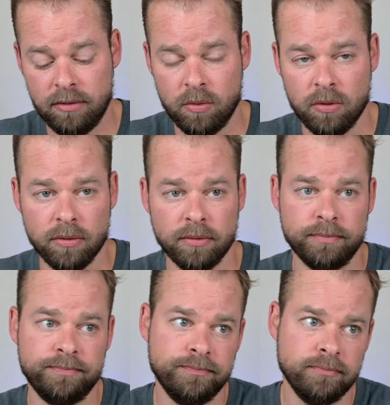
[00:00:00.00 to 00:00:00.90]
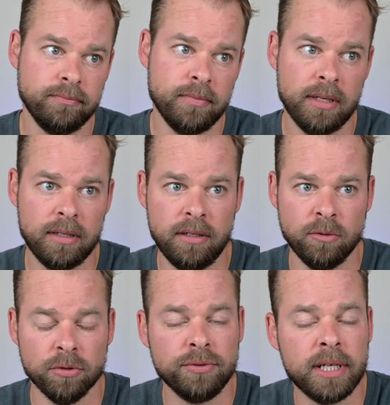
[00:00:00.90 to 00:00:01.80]
or uh, a
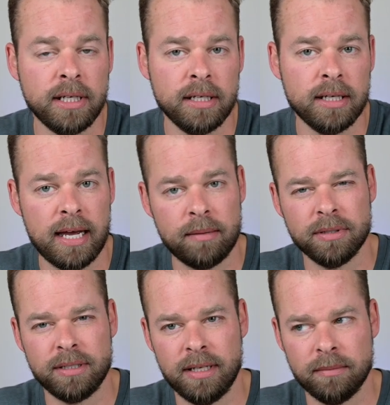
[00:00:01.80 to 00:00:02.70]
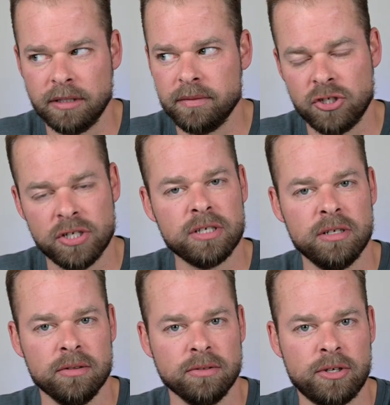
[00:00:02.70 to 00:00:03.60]
routine applet, I believe is just
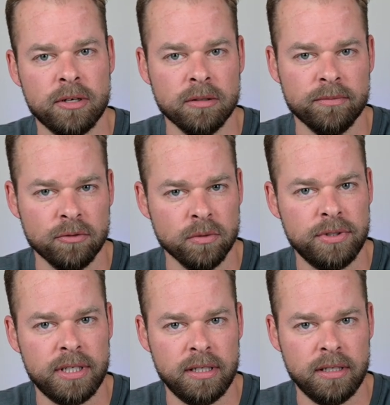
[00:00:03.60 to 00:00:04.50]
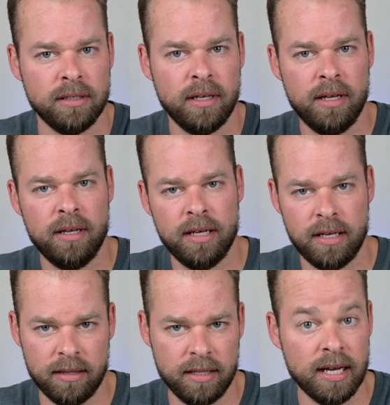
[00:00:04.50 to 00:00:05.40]
another term for routine
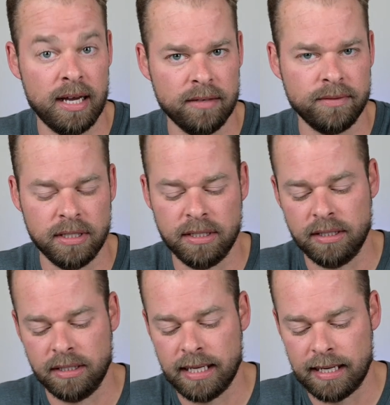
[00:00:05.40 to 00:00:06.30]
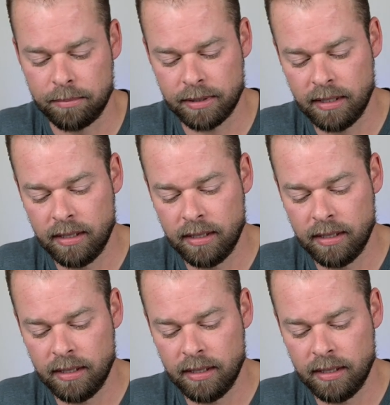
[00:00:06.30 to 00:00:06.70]
in the IFTTT app.